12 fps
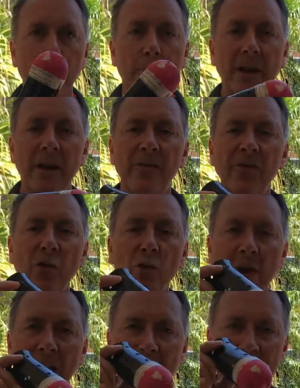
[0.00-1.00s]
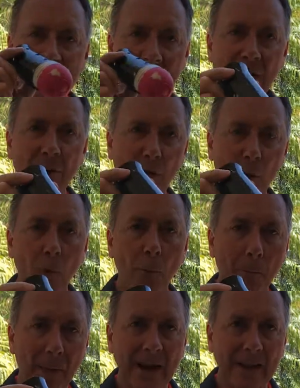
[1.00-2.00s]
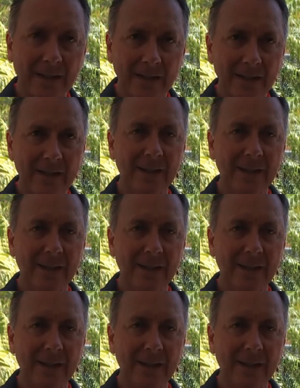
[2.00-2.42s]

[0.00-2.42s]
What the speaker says: But if you can get your bait